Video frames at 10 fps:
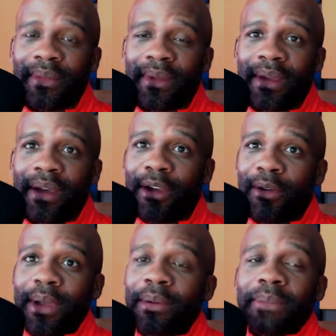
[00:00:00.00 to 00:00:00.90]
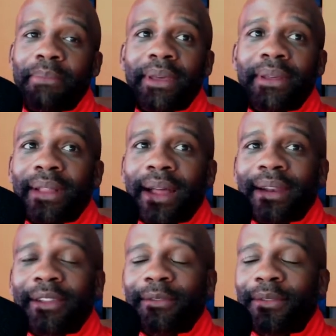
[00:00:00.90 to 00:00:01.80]
agree with Bill on
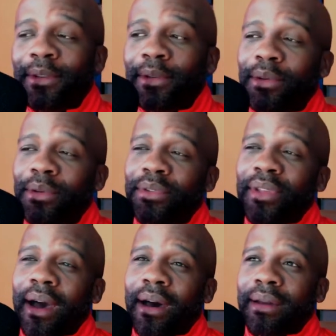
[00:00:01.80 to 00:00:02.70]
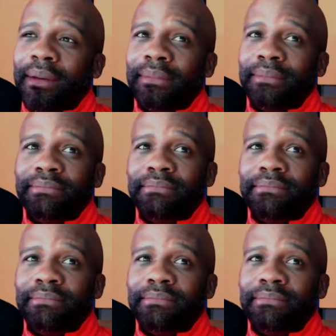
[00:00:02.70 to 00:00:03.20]
his views on